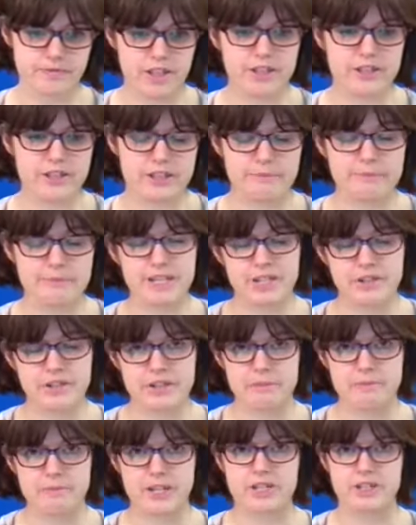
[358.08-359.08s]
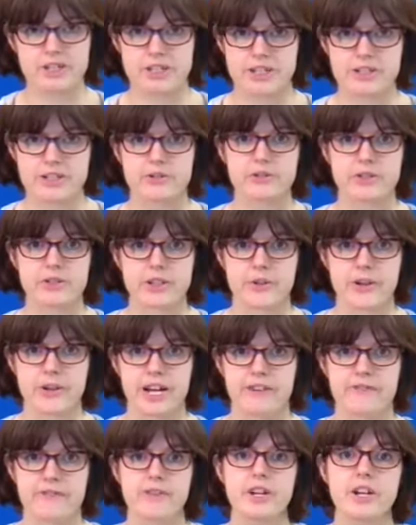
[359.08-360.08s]
Some medical specialties also
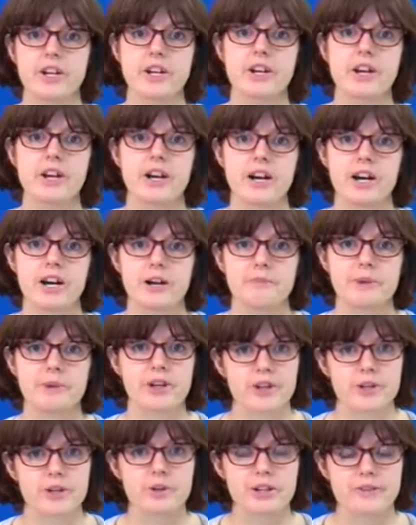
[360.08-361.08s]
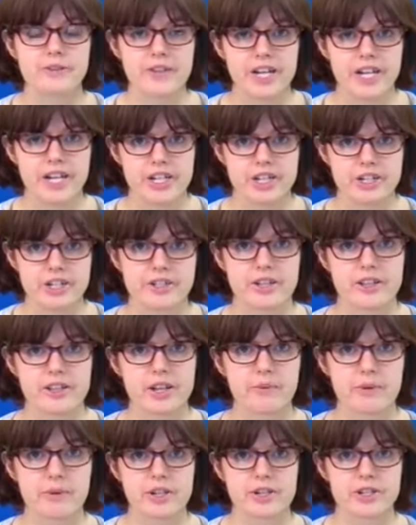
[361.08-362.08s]
have other qualifications that
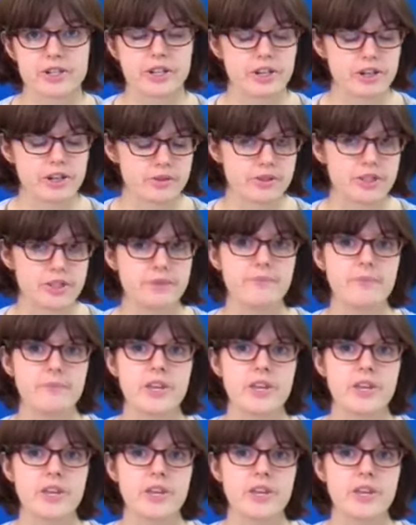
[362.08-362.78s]
they want you to hold,